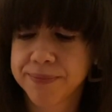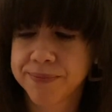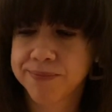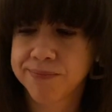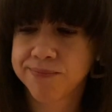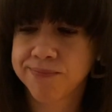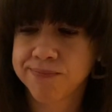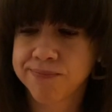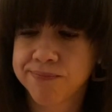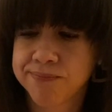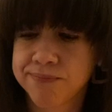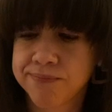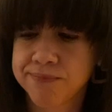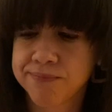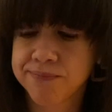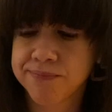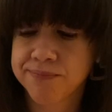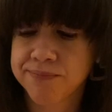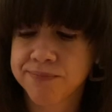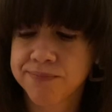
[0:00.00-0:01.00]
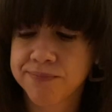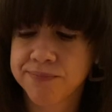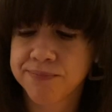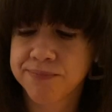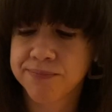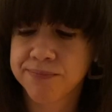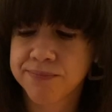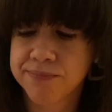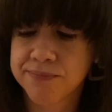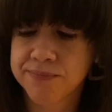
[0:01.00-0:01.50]

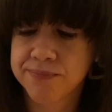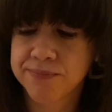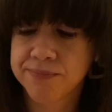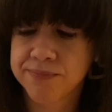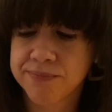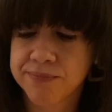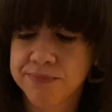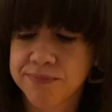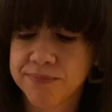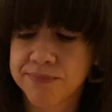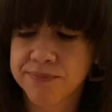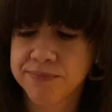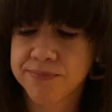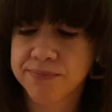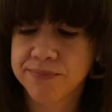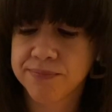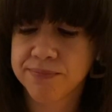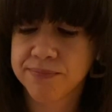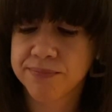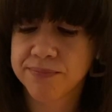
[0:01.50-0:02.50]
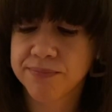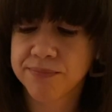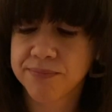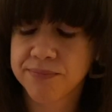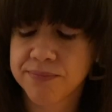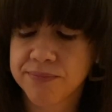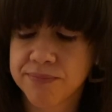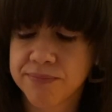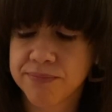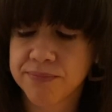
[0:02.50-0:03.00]

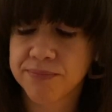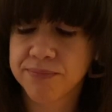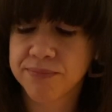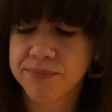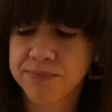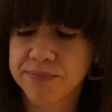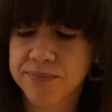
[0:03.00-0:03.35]
(silence)